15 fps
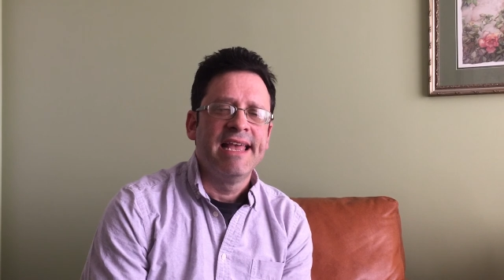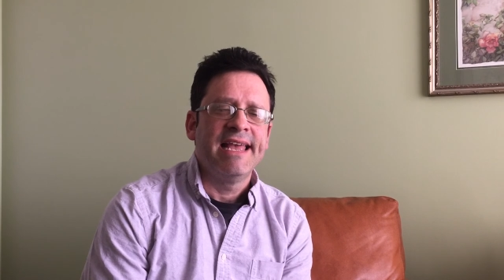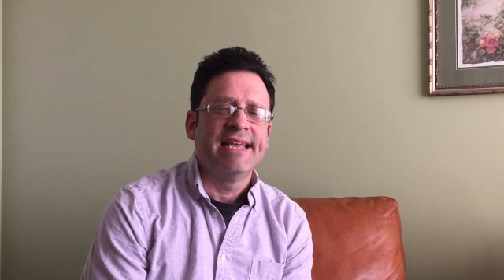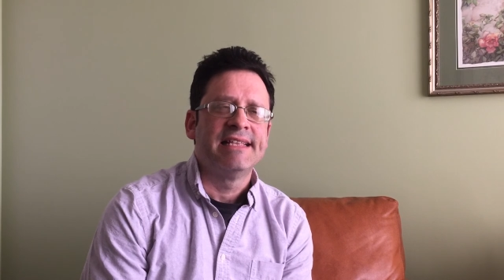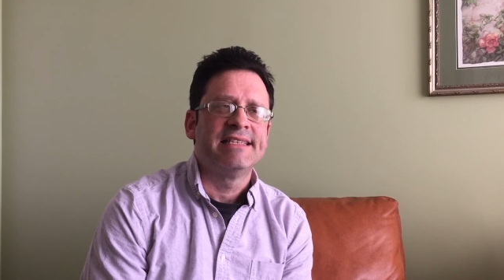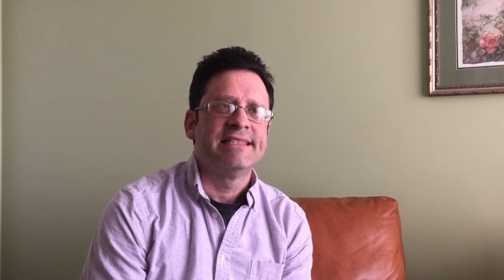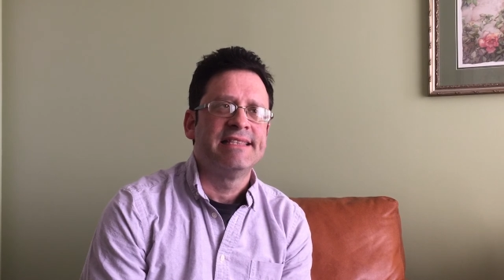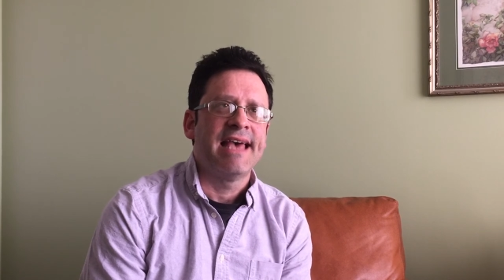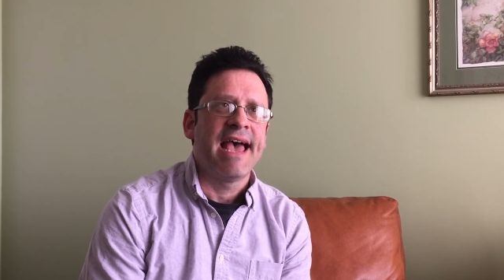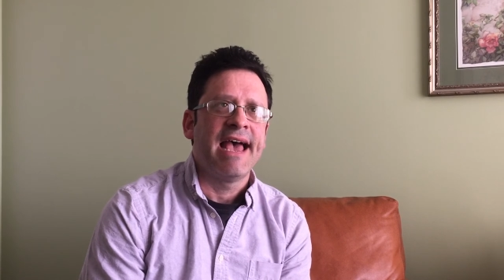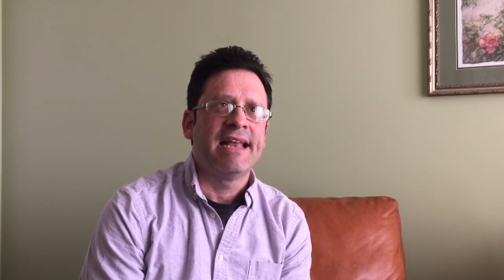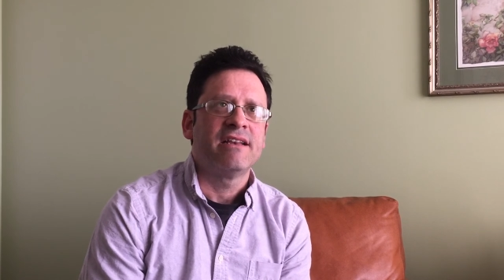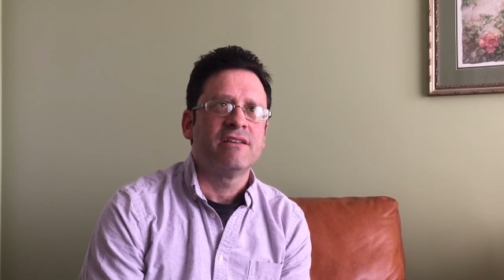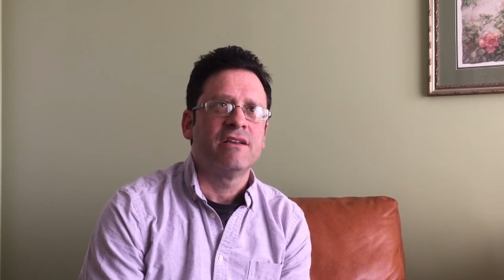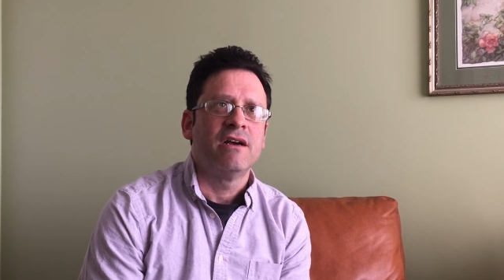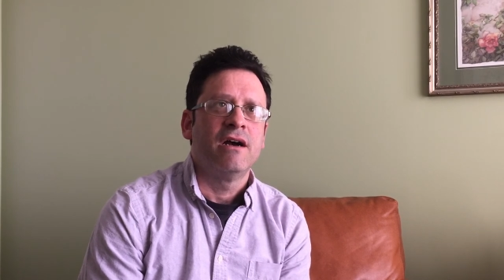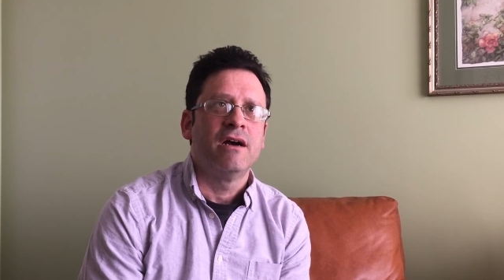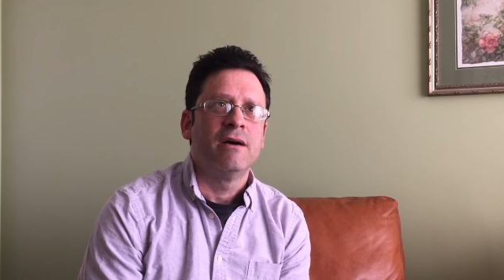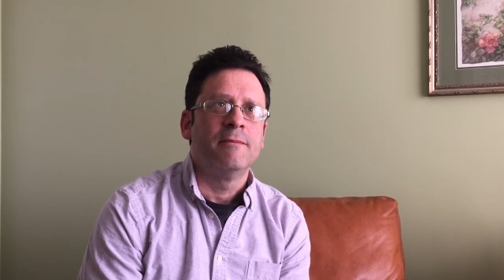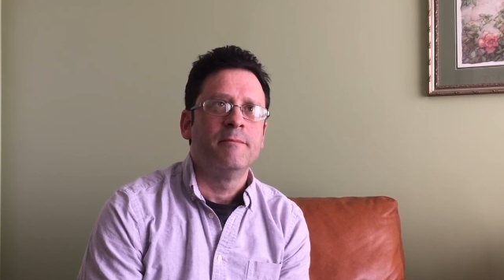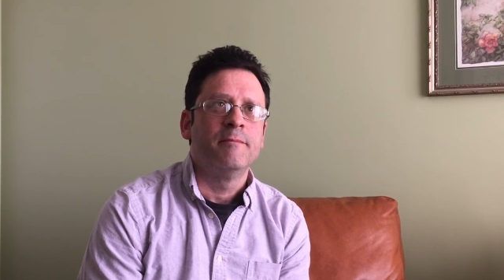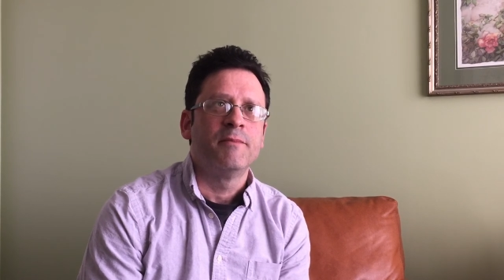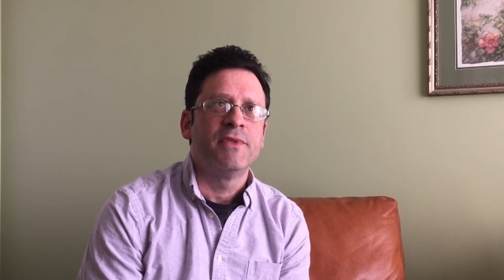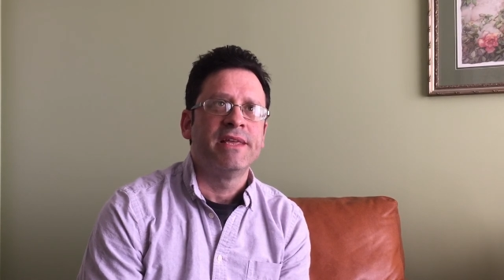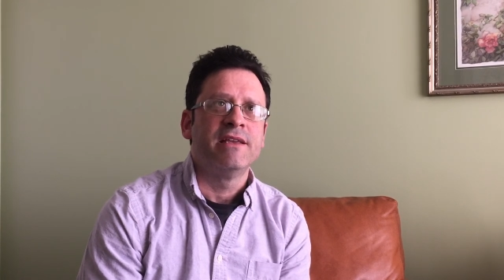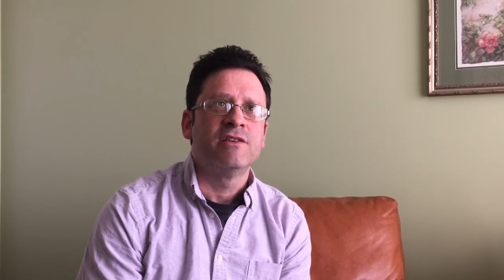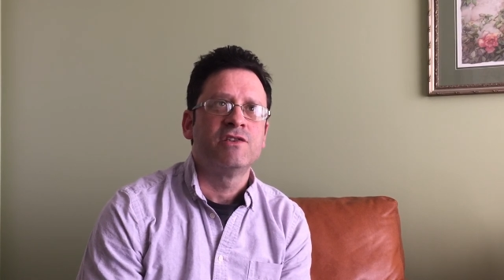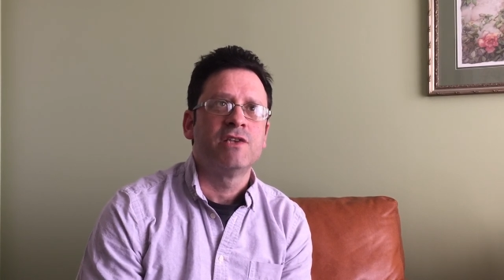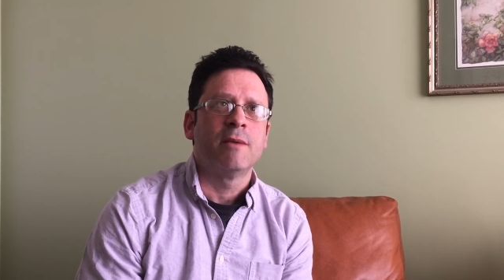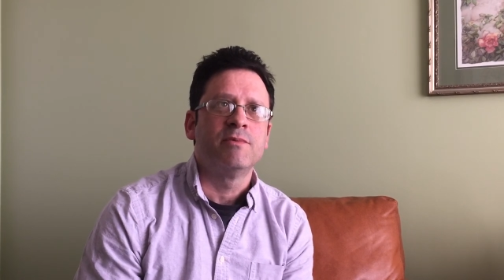It's that
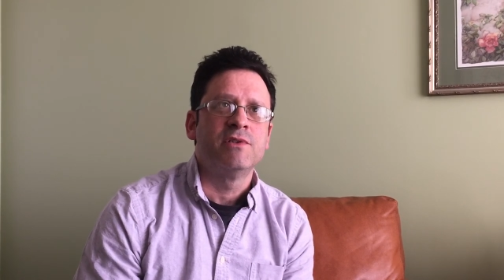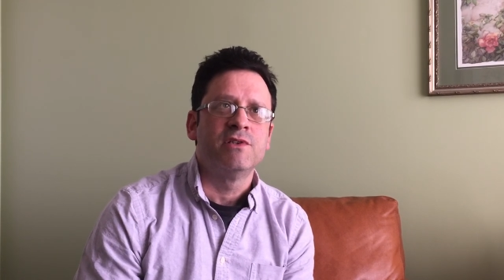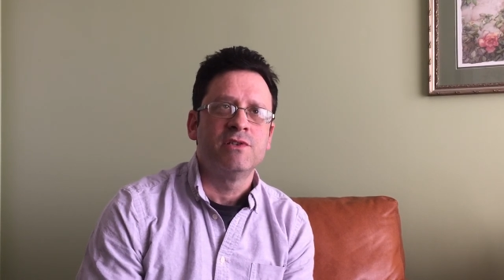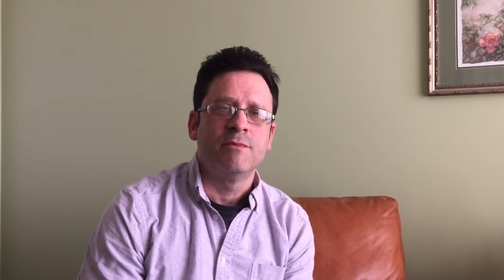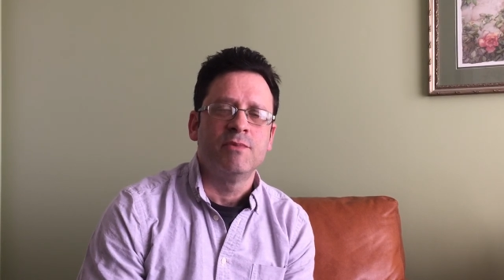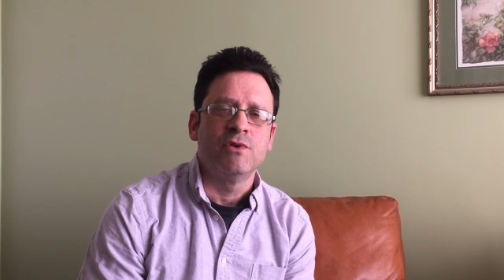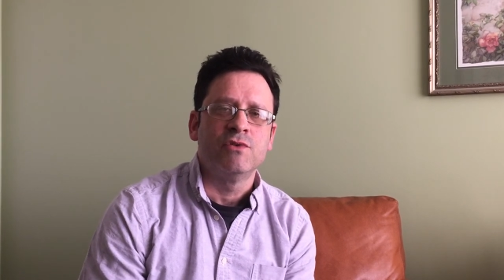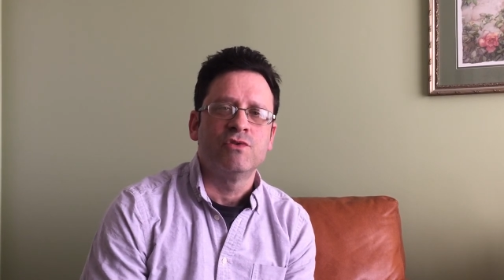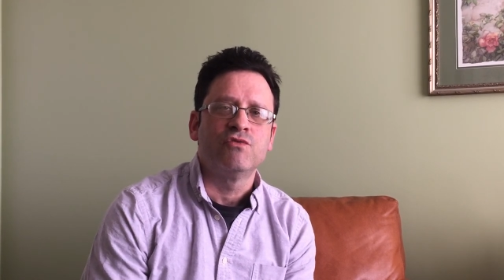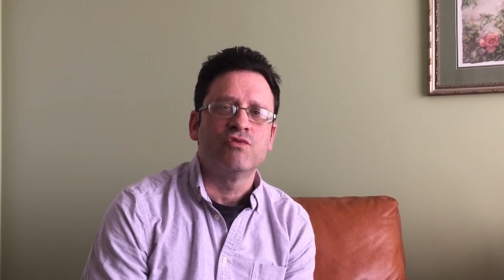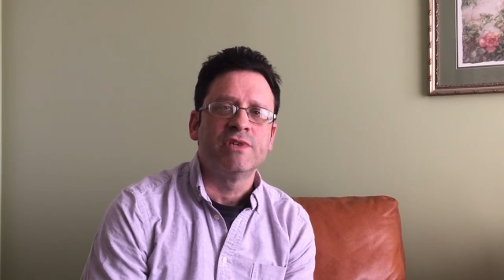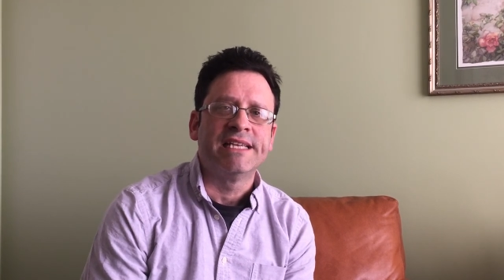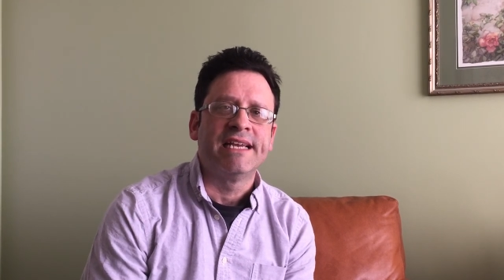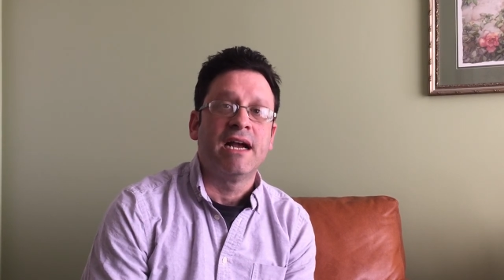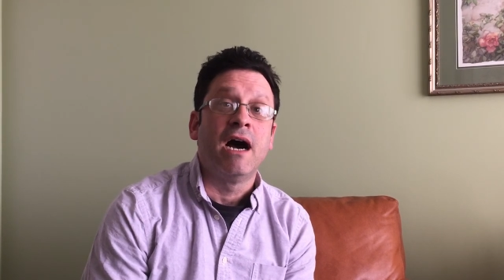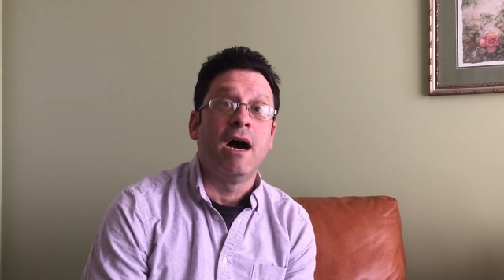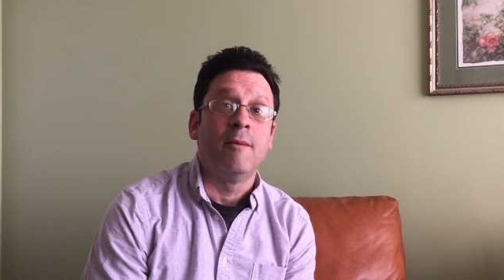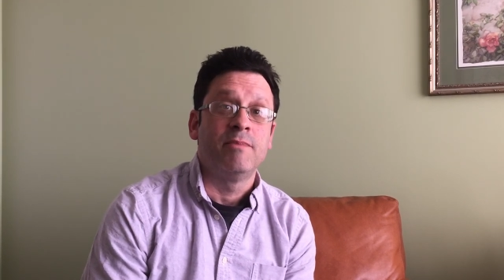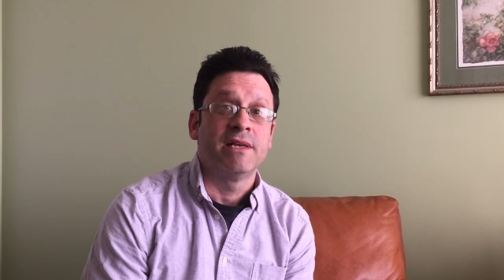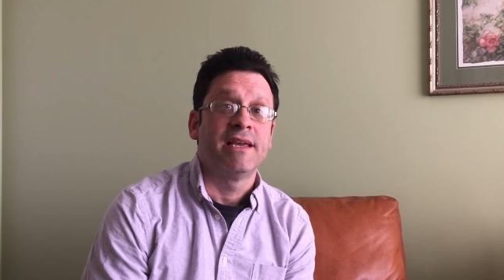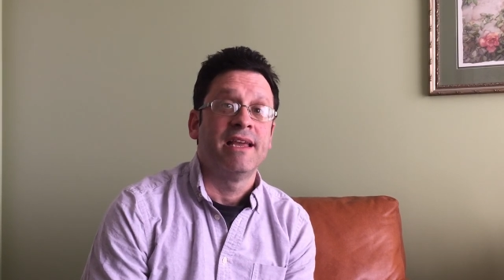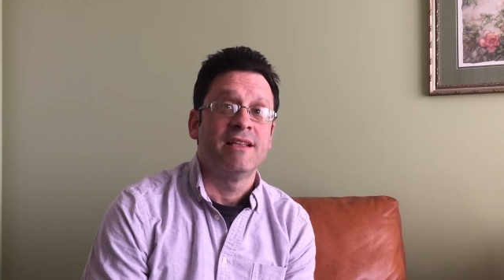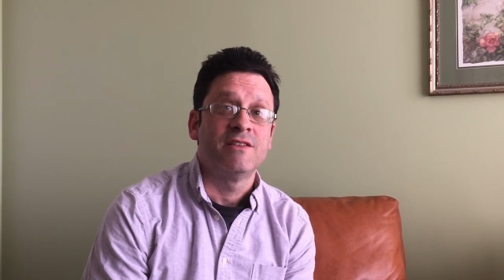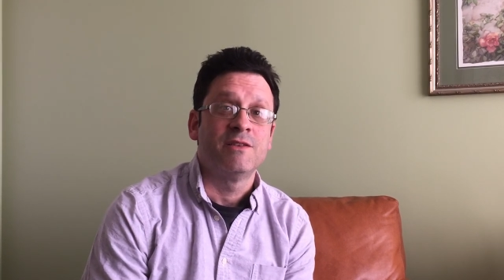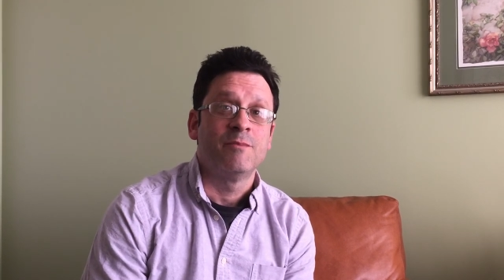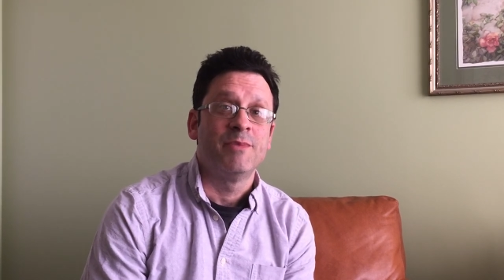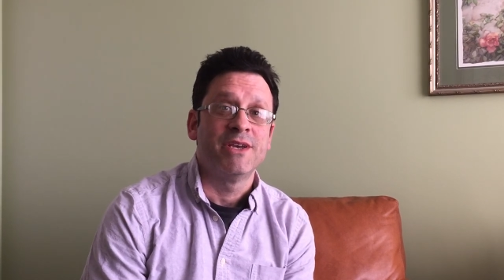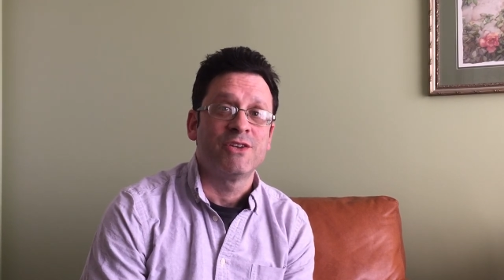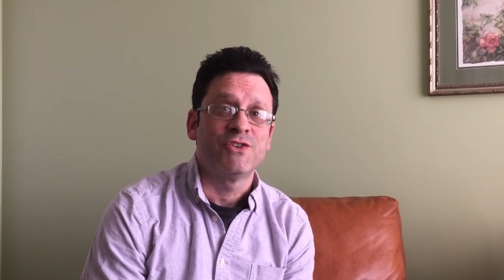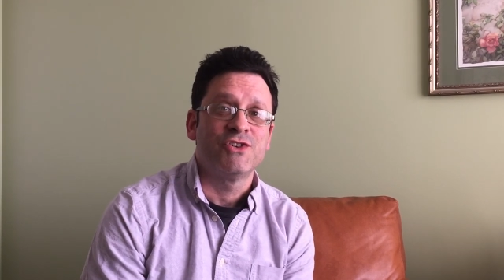the substance abuse really complicates
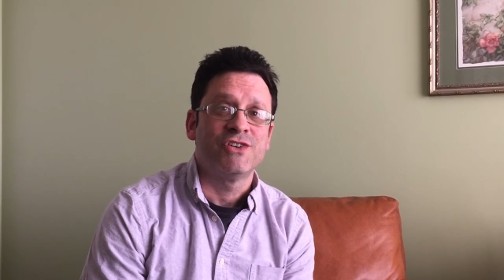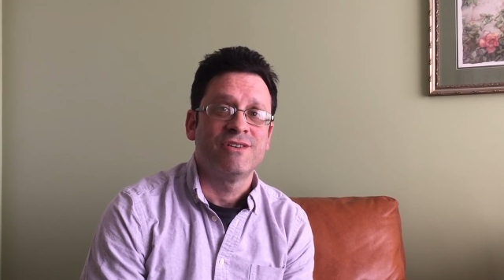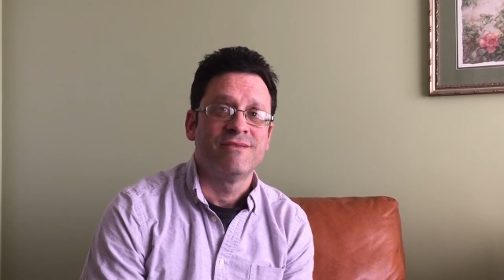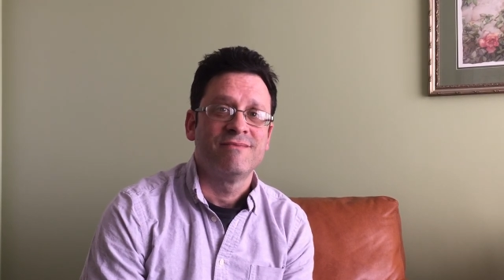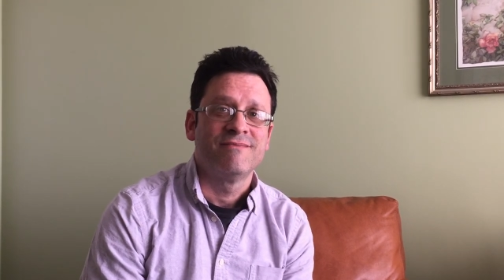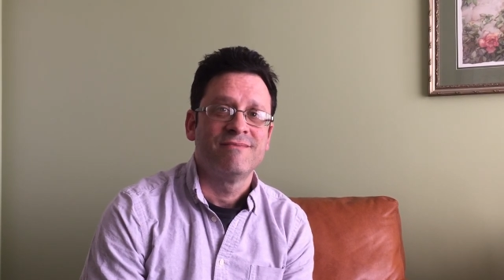the picture.